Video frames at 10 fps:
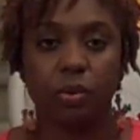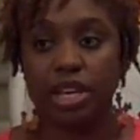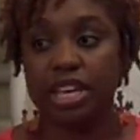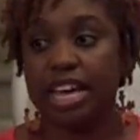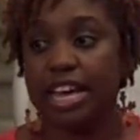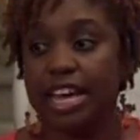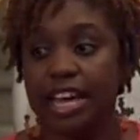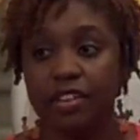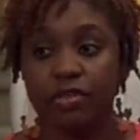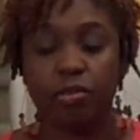we
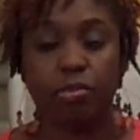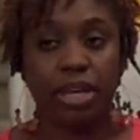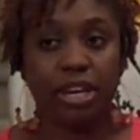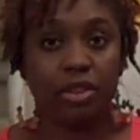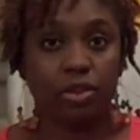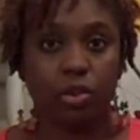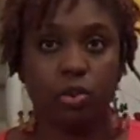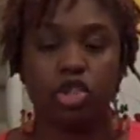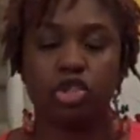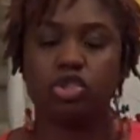have been
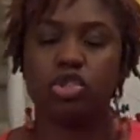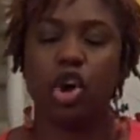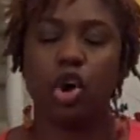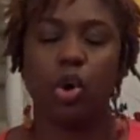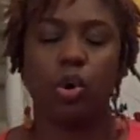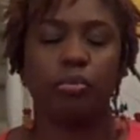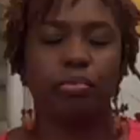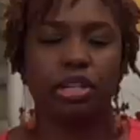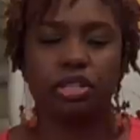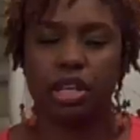through so
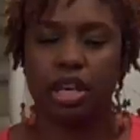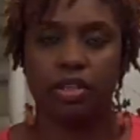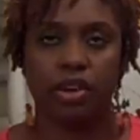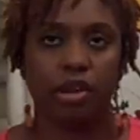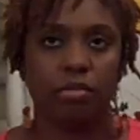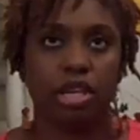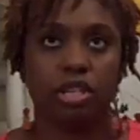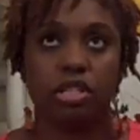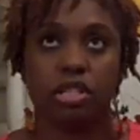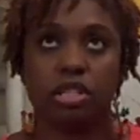much together. I
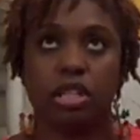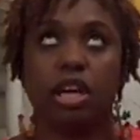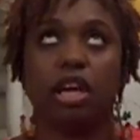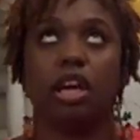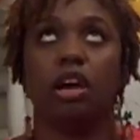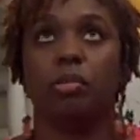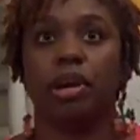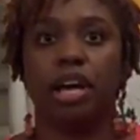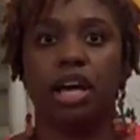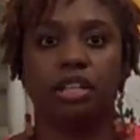mean, just like, oh
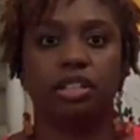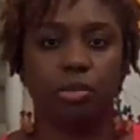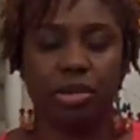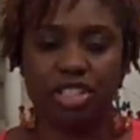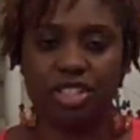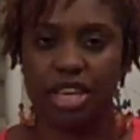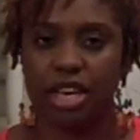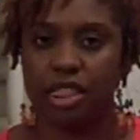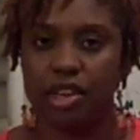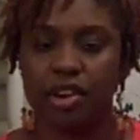my God, so much
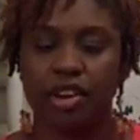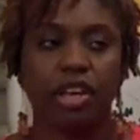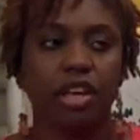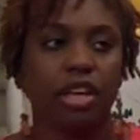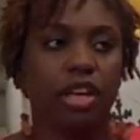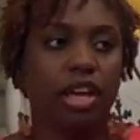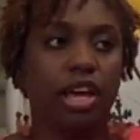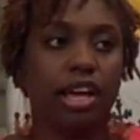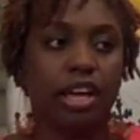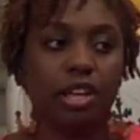together.
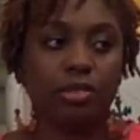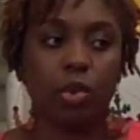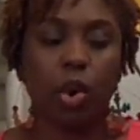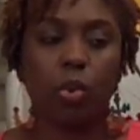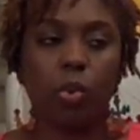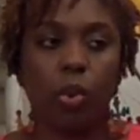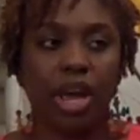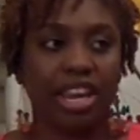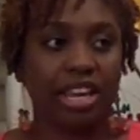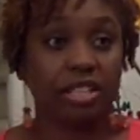Um,
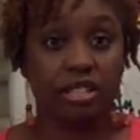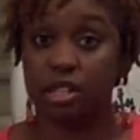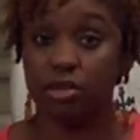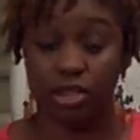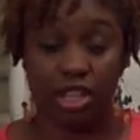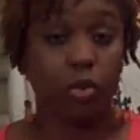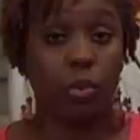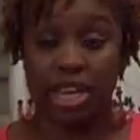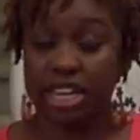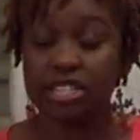weddings, literally,
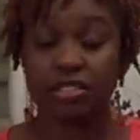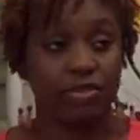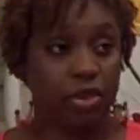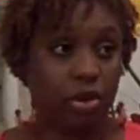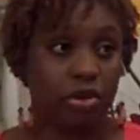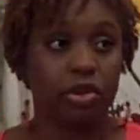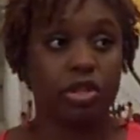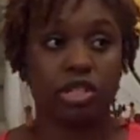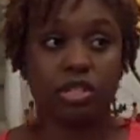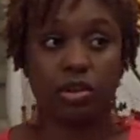weddings and
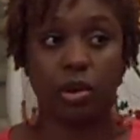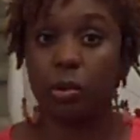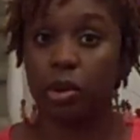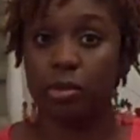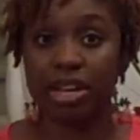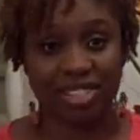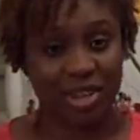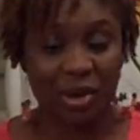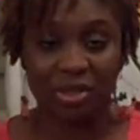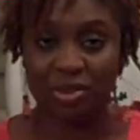funerals. Uh, we're about
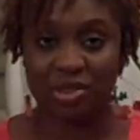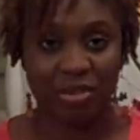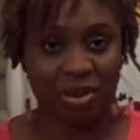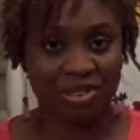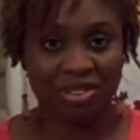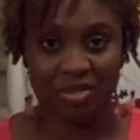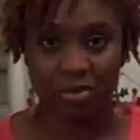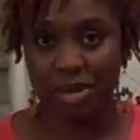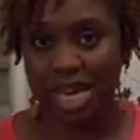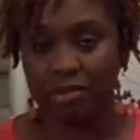to go through the birth of
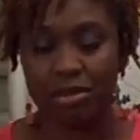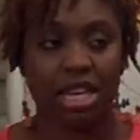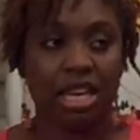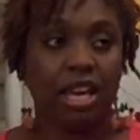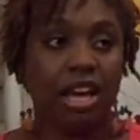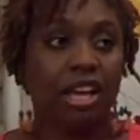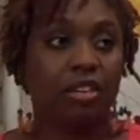a baby,